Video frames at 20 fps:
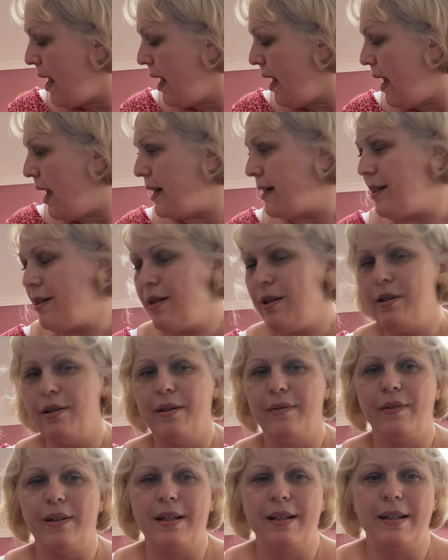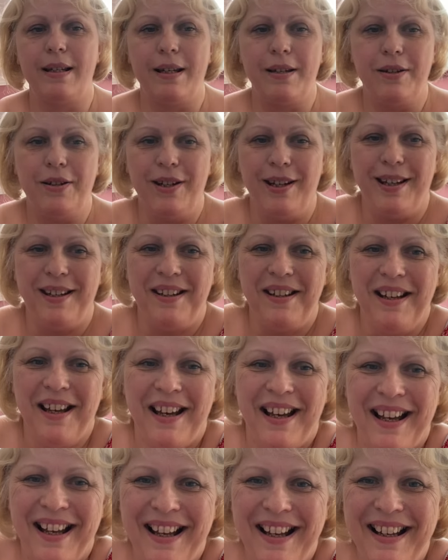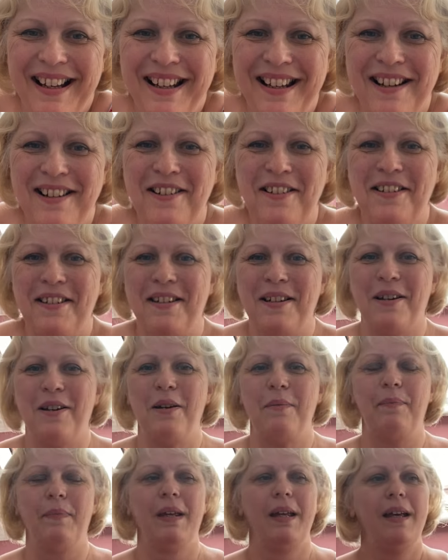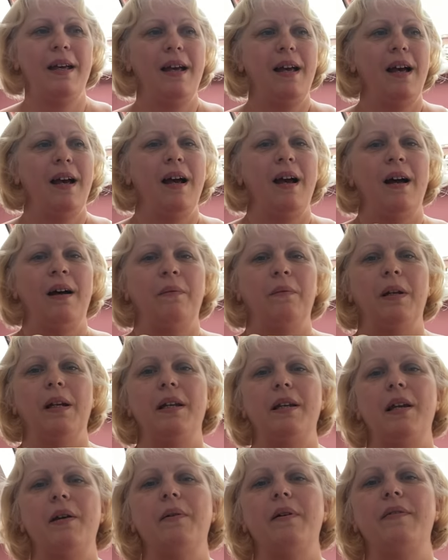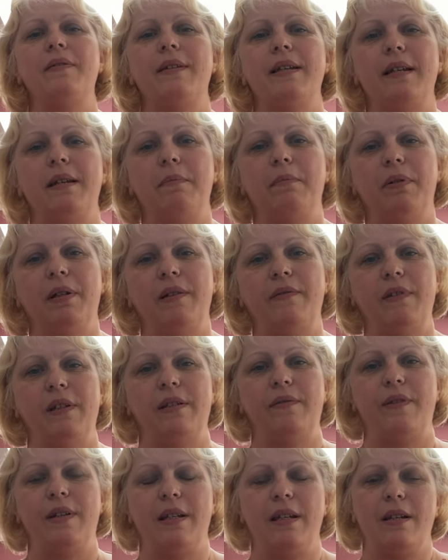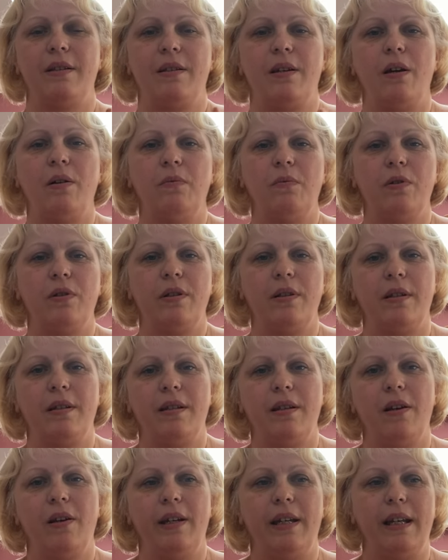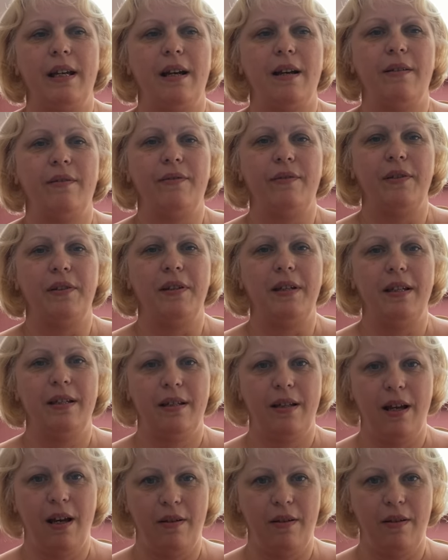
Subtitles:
And I don't know if I said to you last time, well, I know I've said in previous videos that I wasn't signing up for this